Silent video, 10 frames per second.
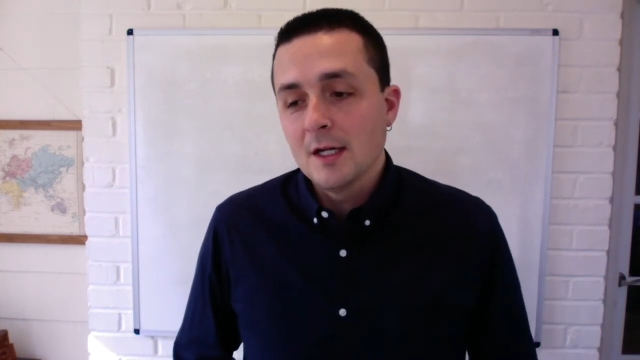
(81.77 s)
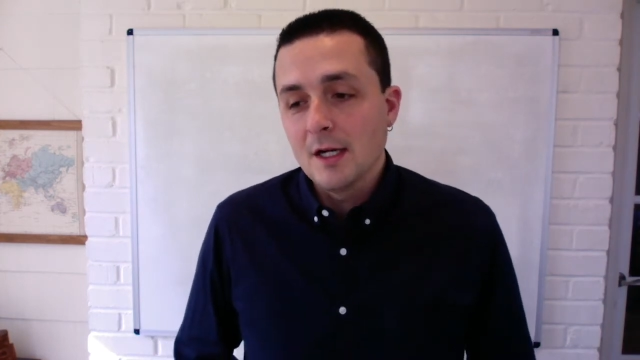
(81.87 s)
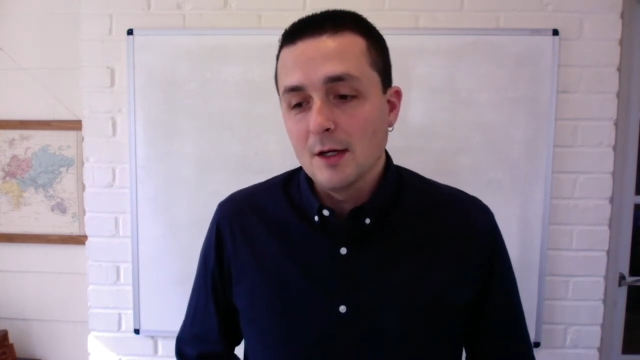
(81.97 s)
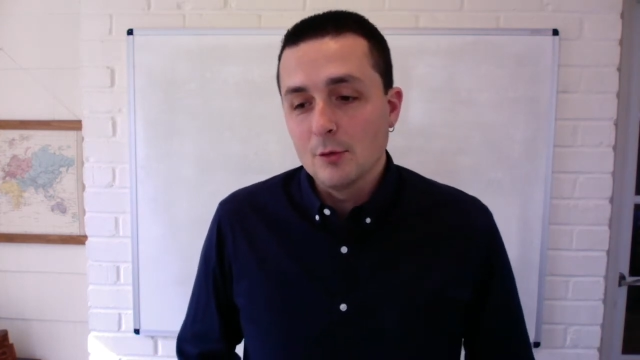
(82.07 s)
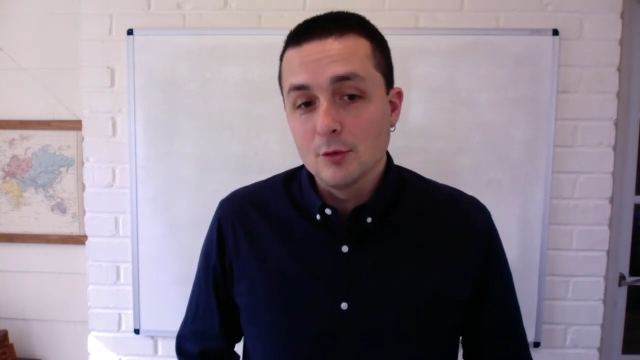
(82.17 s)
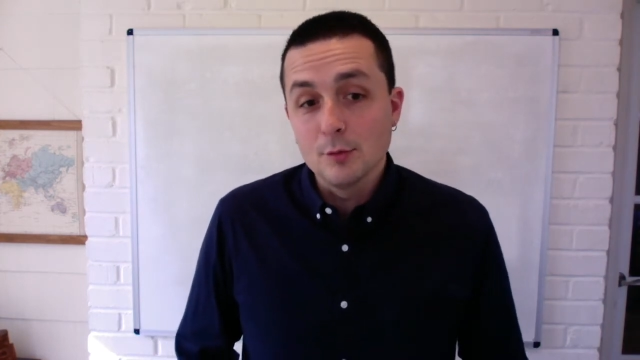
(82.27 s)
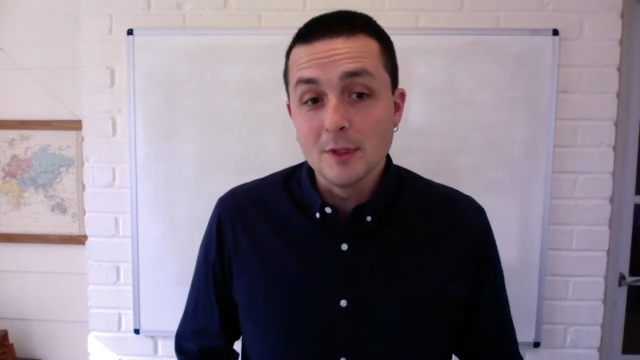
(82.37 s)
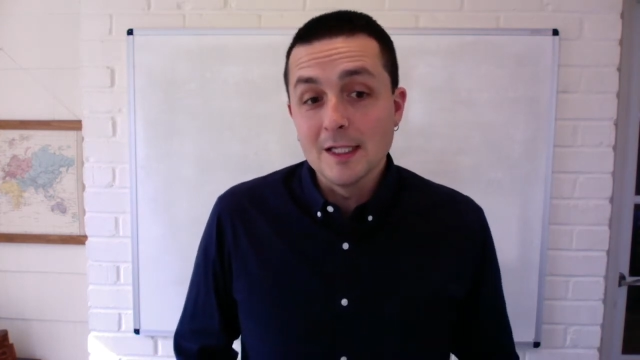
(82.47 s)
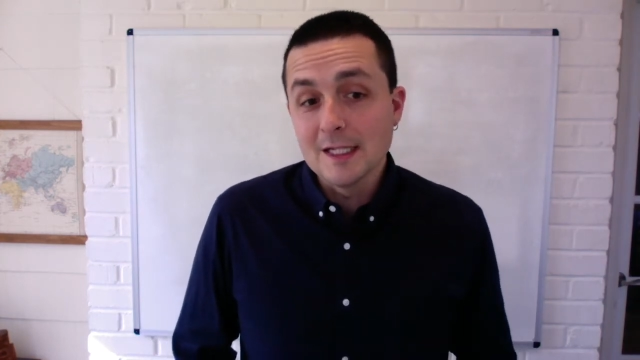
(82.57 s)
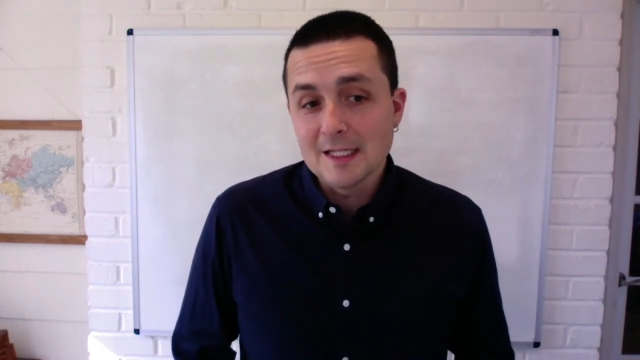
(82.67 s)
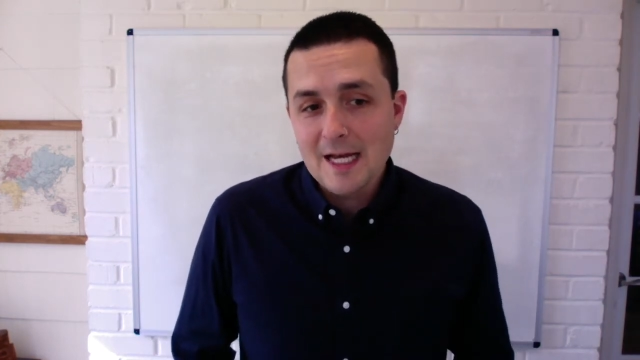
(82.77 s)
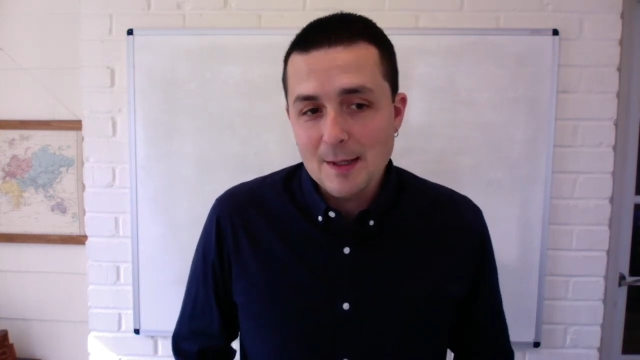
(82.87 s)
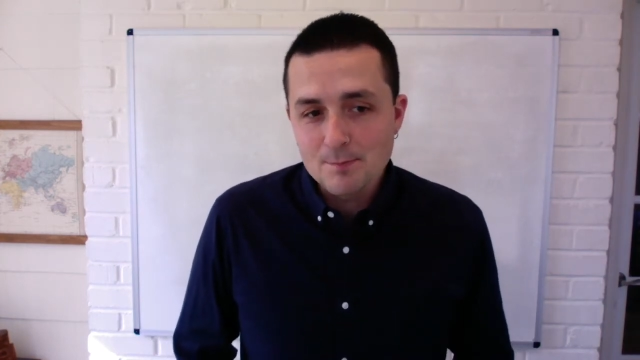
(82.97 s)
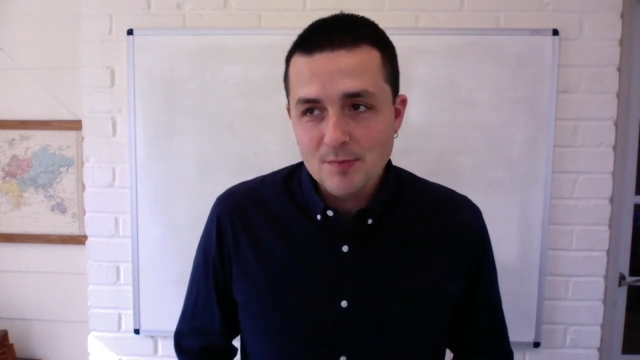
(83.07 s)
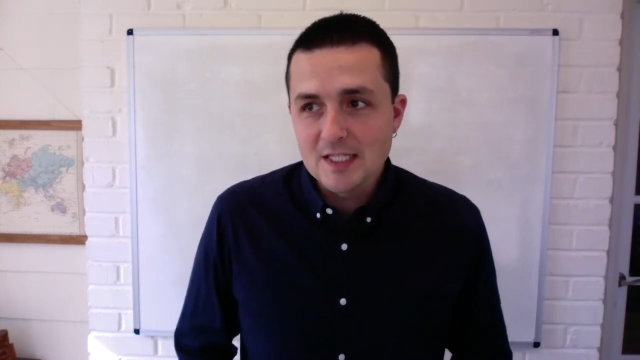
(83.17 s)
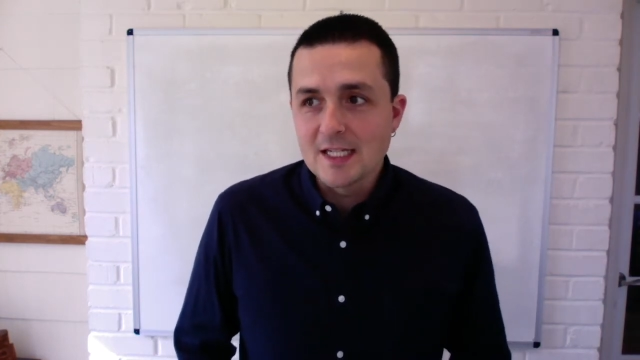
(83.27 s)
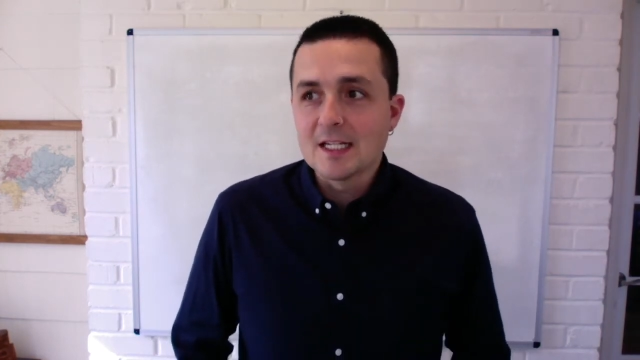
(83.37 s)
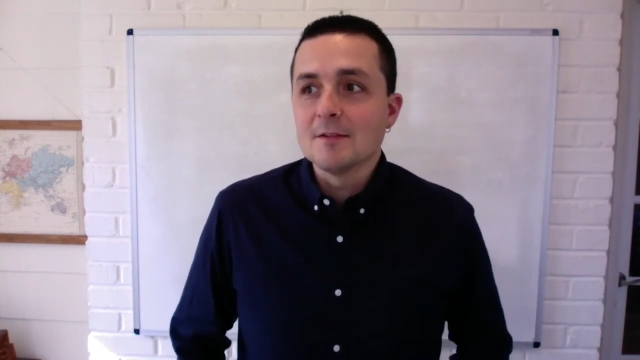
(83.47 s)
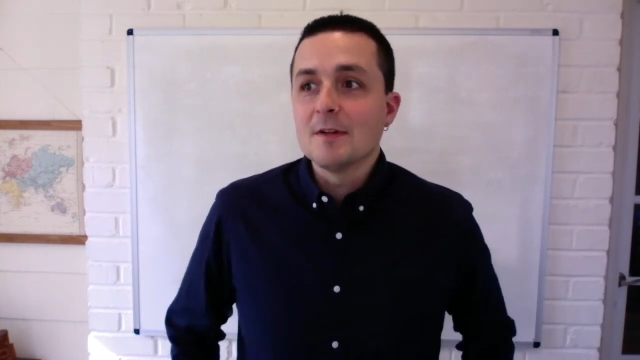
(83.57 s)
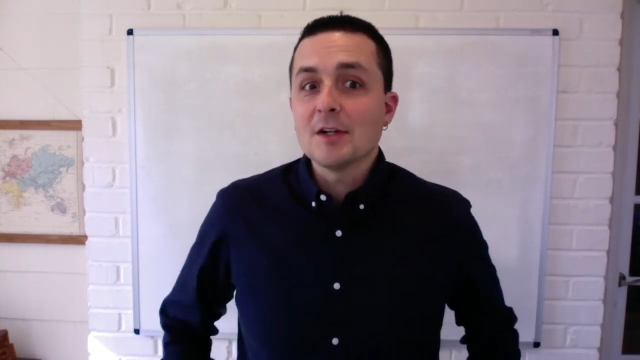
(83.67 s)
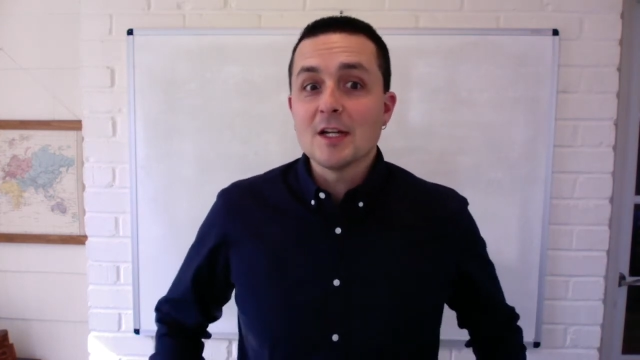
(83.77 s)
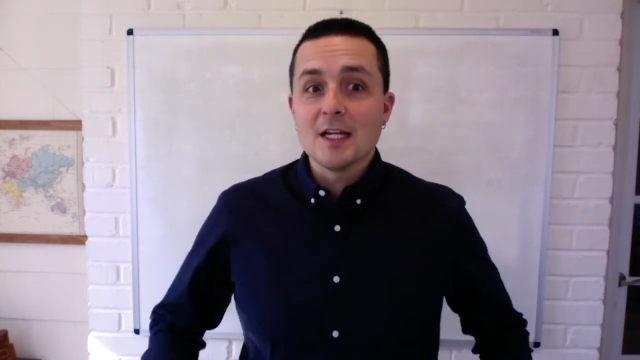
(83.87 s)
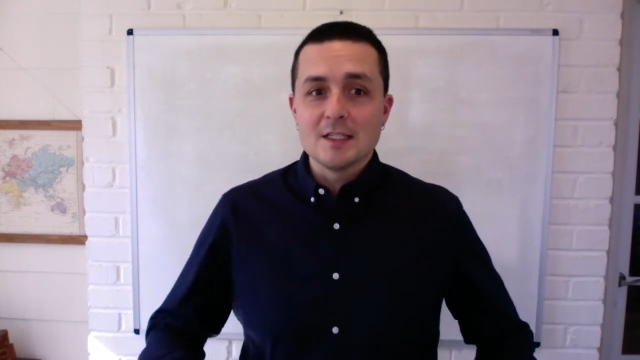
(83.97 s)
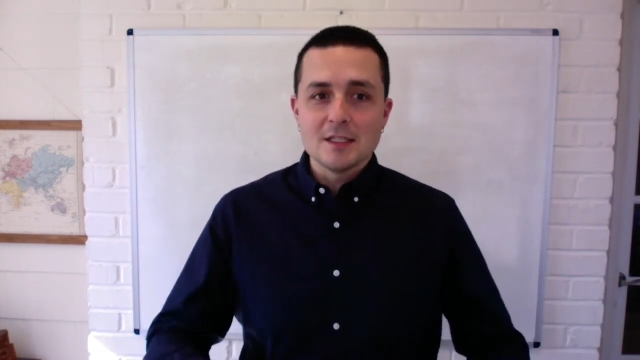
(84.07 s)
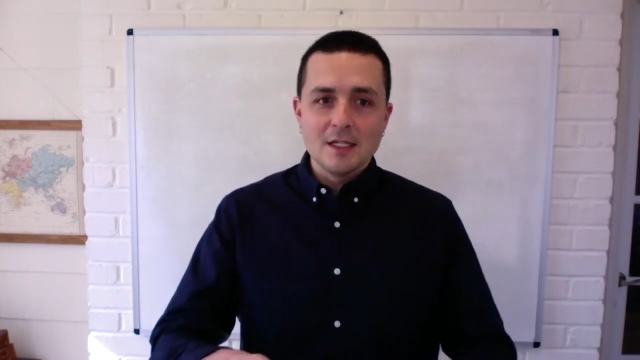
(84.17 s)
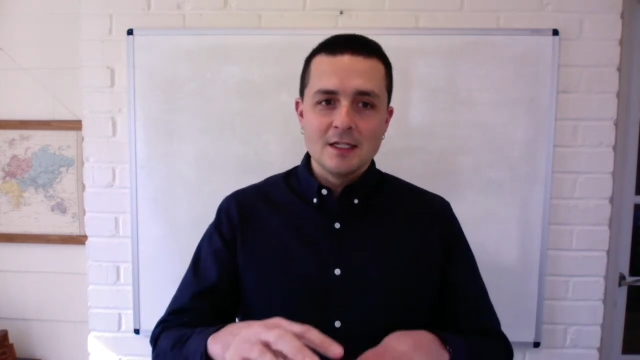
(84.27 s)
We'll be leading that. And then at the very end,